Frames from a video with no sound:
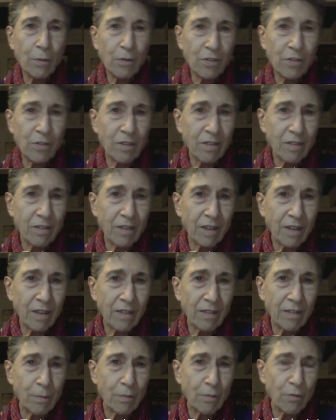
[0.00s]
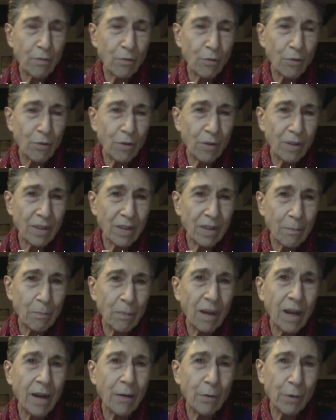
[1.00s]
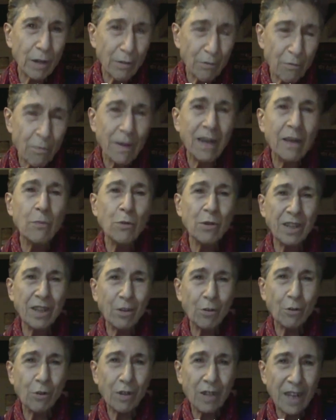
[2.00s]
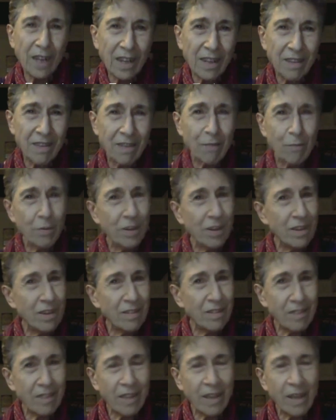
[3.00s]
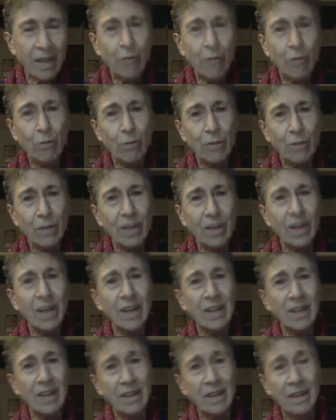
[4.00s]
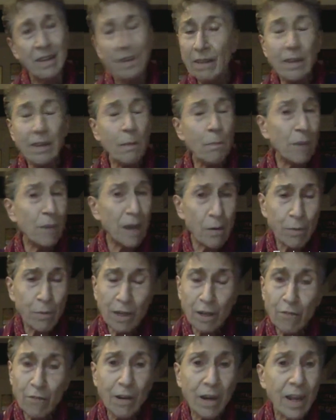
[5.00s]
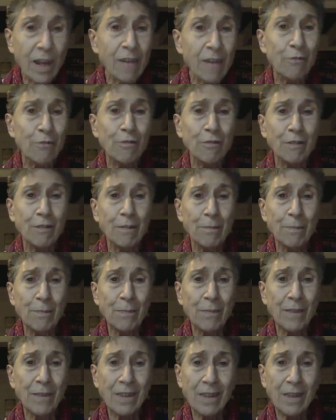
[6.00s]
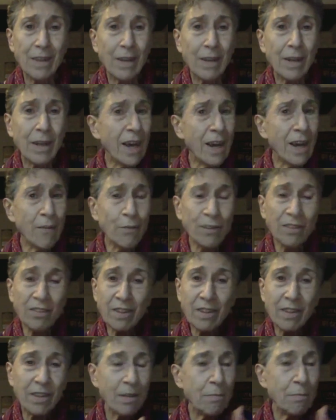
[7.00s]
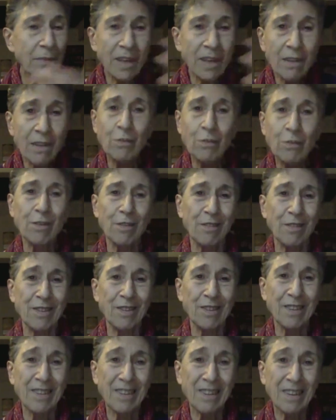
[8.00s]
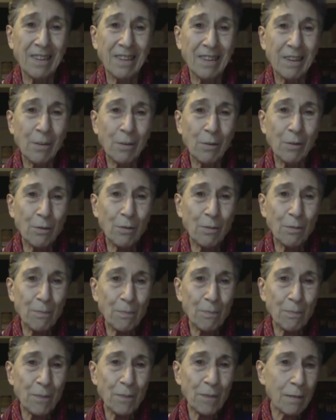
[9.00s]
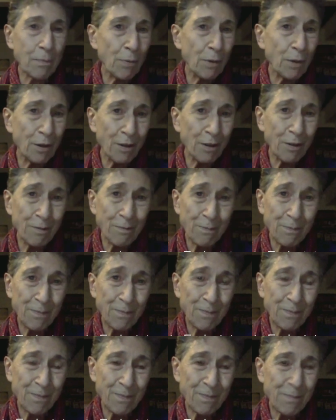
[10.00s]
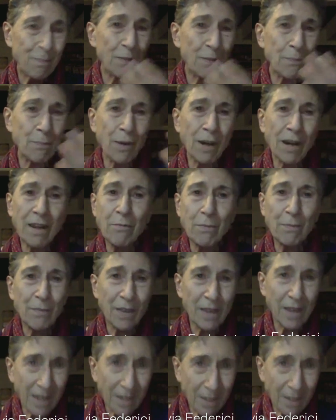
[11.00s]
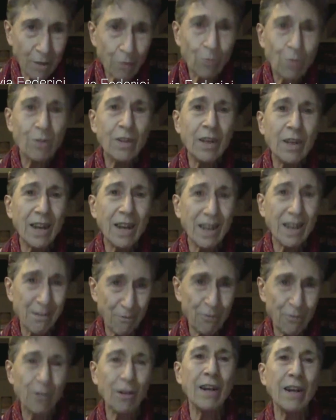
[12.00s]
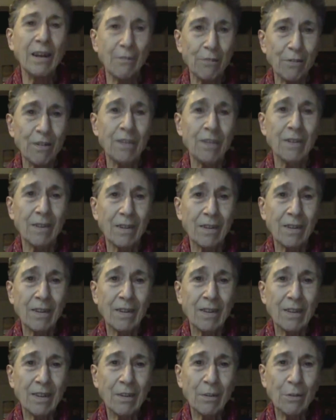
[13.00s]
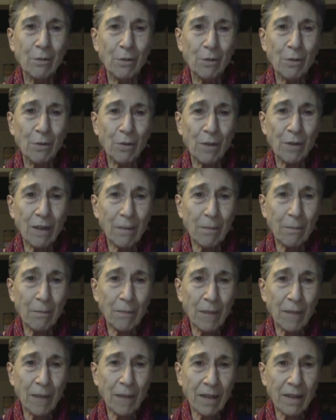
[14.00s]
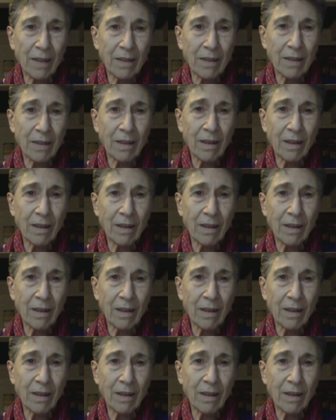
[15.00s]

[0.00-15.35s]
was discussing before the power of memory, connecting with the struggle with others, the power of love. Love is a tremendous, people are ready to die for love. But